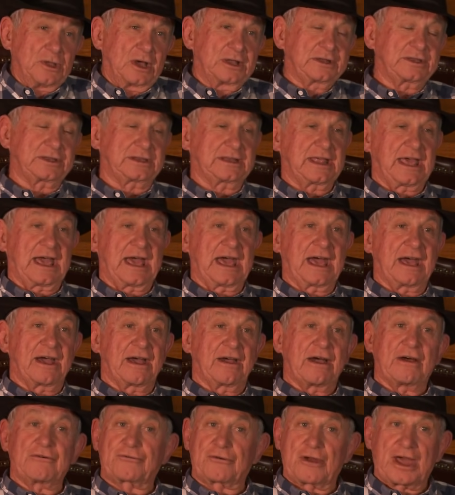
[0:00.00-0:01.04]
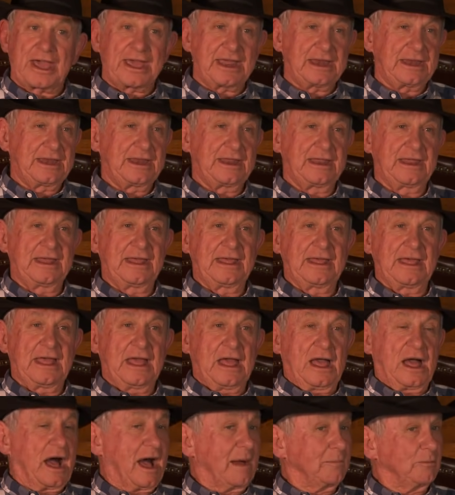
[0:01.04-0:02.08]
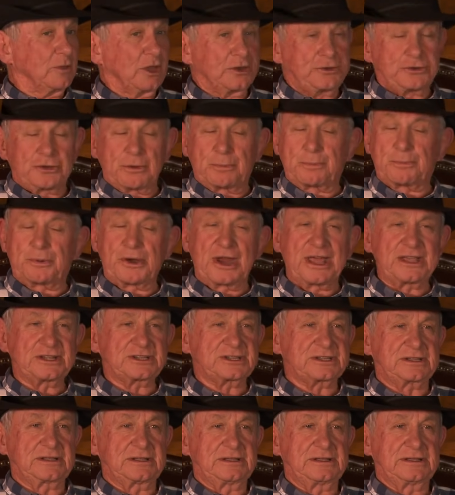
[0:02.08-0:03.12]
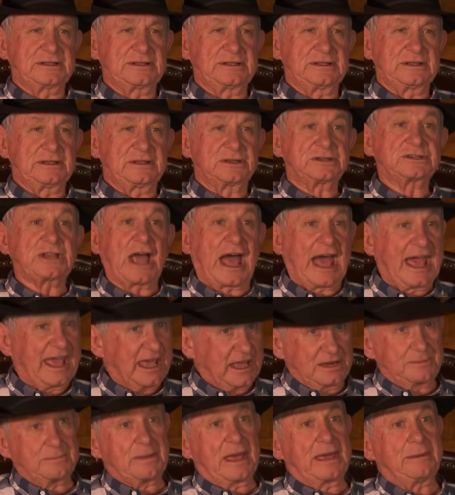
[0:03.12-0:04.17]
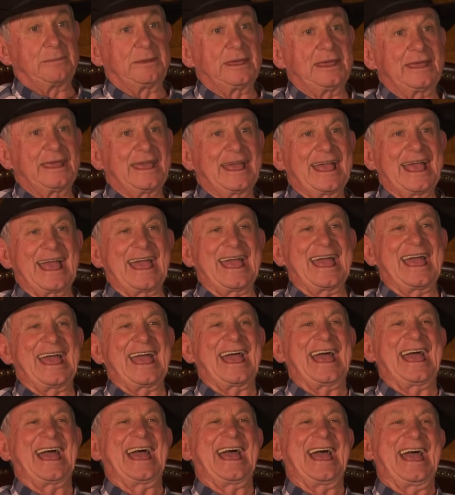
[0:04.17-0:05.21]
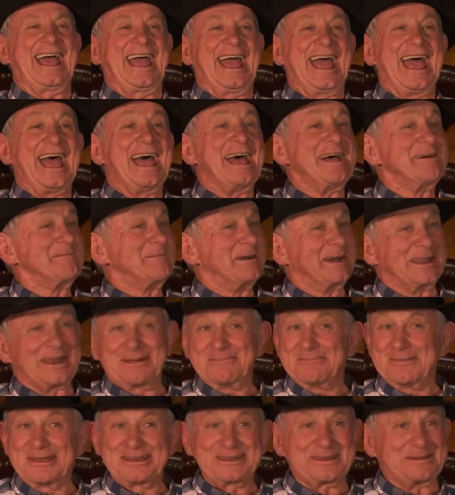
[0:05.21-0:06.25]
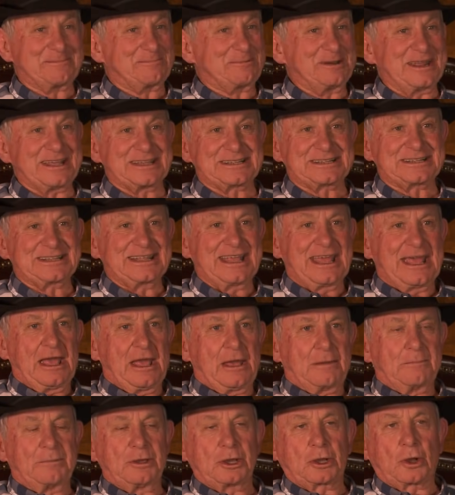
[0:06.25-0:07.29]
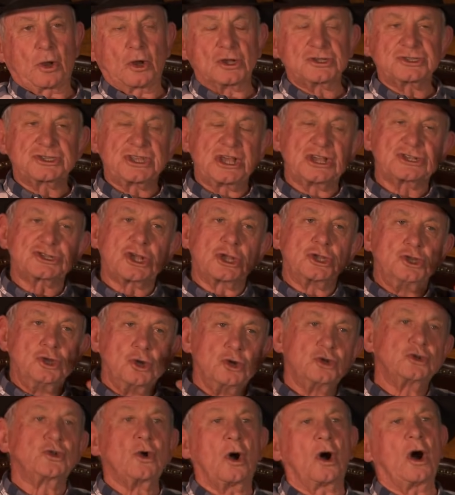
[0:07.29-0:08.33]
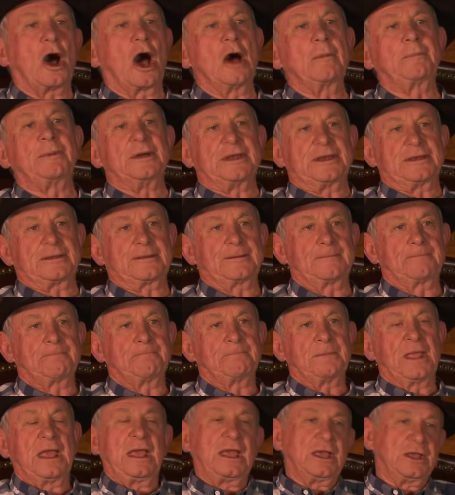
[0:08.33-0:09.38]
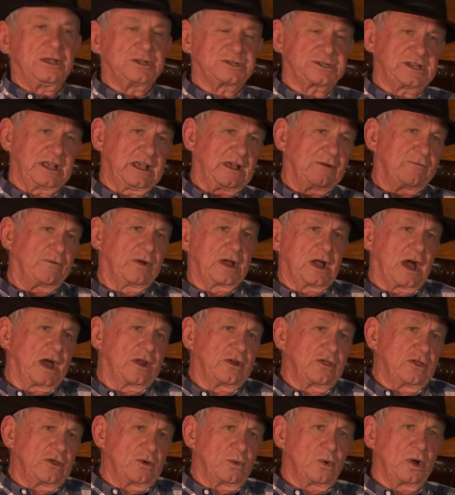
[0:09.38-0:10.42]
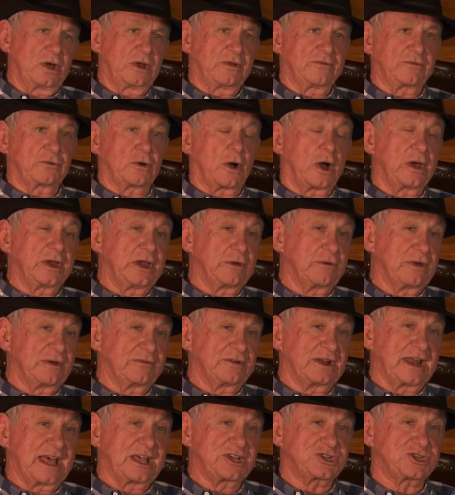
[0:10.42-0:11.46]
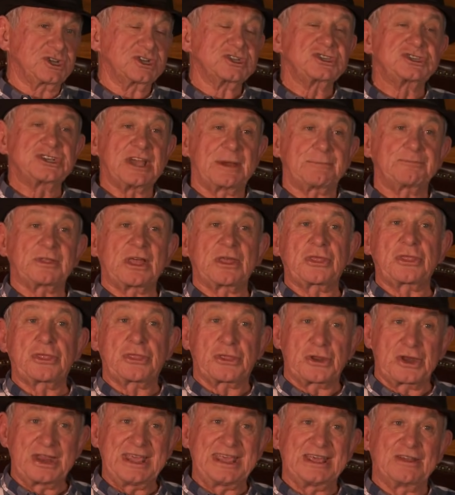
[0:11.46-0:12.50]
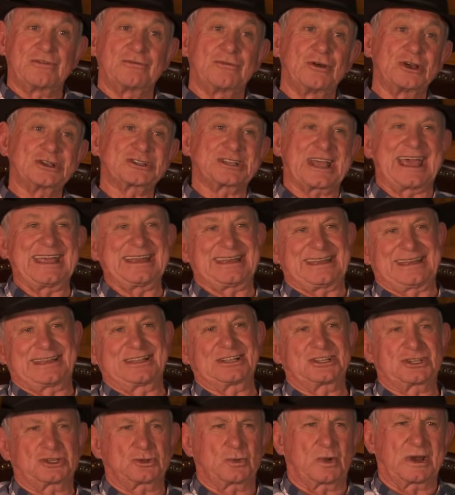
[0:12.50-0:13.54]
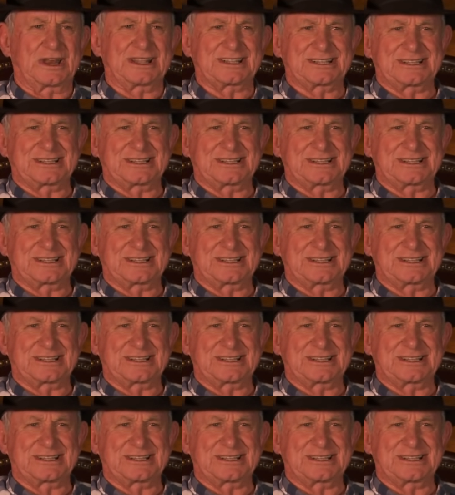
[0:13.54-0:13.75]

not afraid. I'm not depressed. Tired, maybe. But I'm not depressed. Because there's a new door opened. You see, if we go to the Word of God in Revelation chapter 3 and verse 8, this is what it